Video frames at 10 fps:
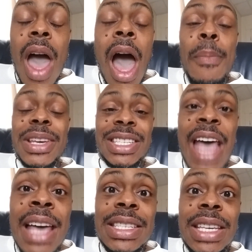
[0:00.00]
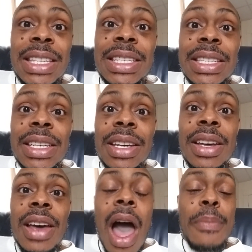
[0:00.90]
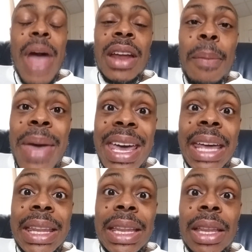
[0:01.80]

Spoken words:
I'm a sexist. I'm not a bigot.